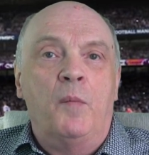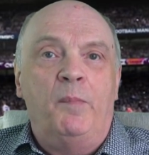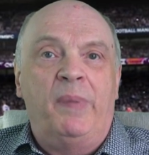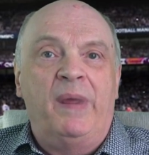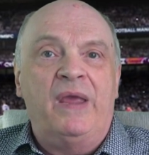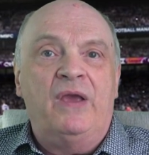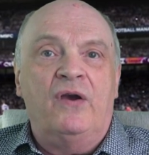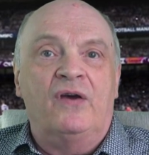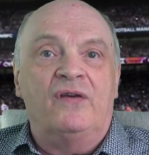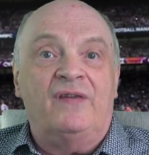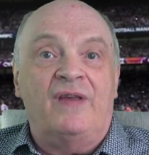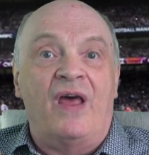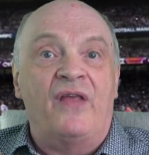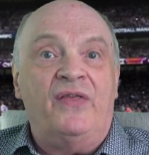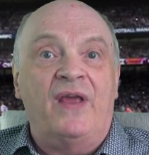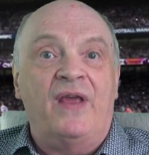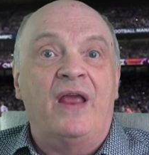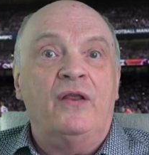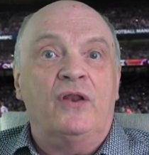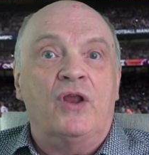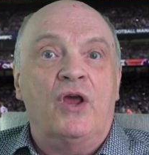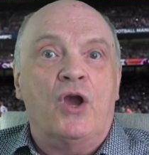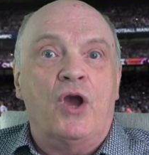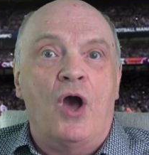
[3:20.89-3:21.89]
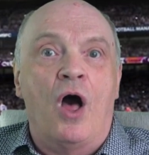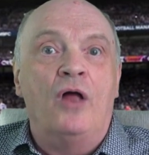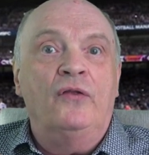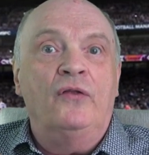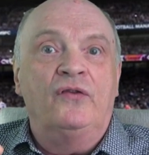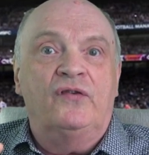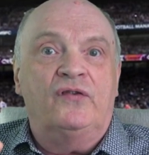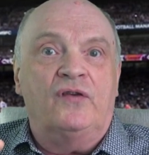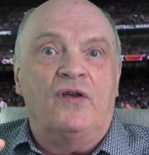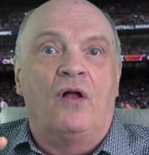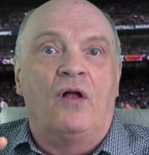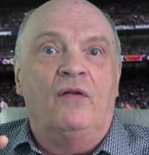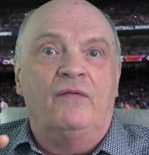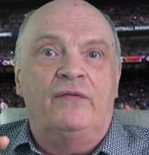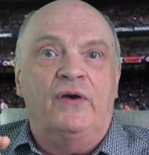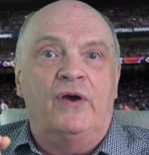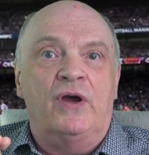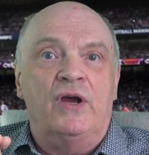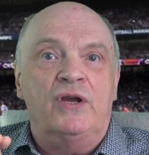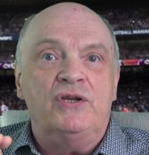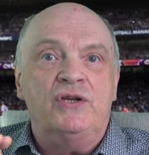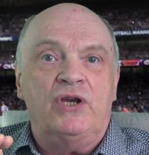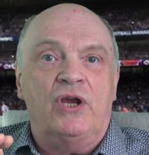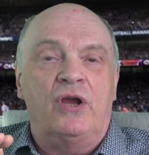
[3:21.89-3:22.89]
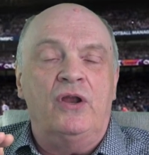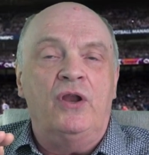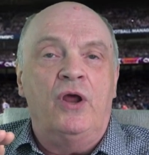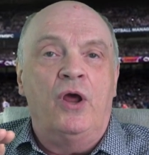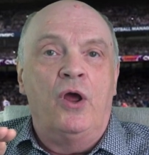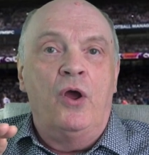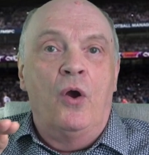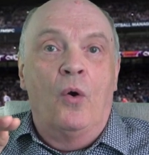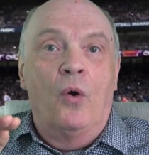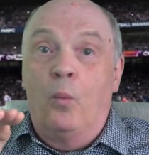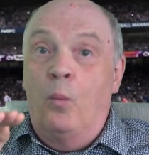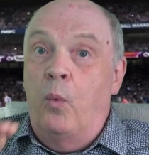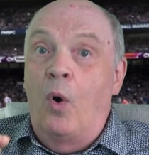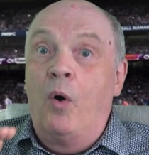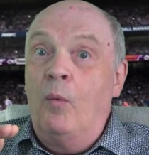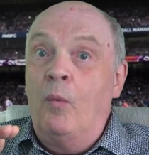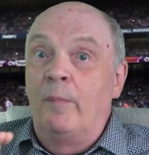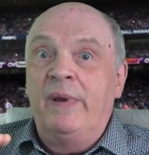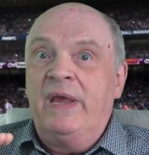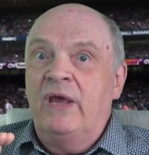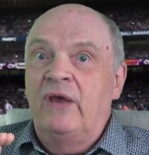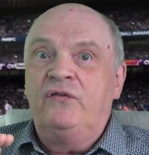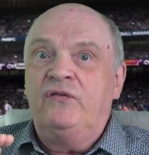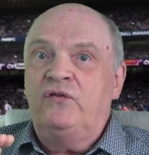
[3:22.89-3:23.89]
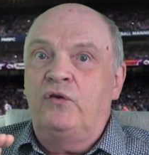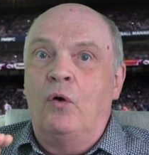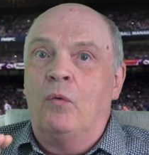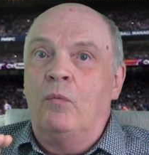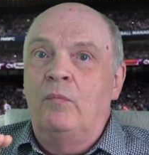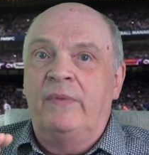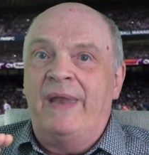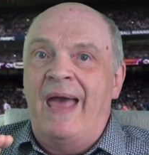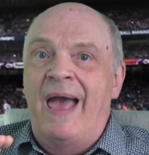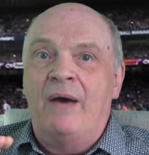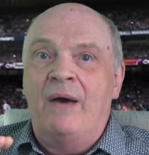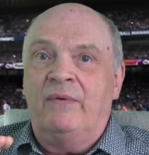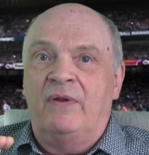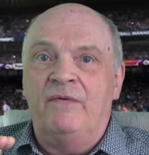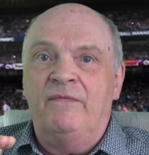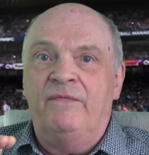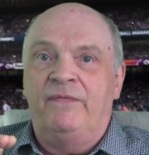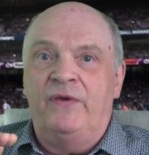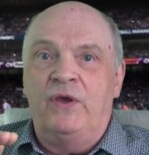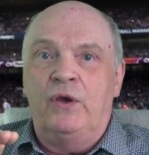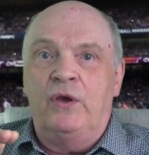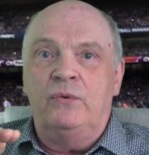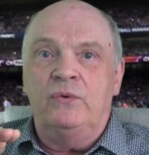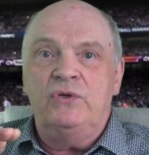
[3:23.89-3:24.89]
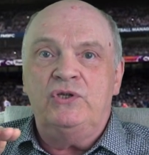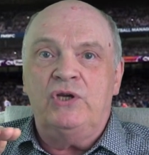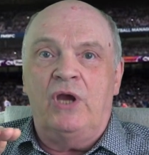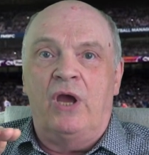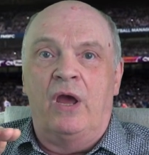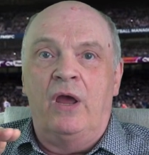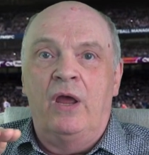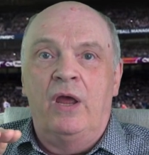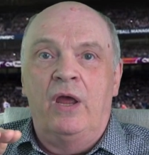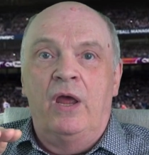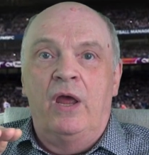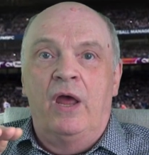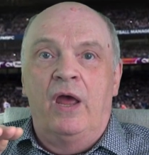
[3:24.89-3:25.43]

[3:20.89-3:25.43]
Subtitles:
because I think the console version won't be as dumbed down in future.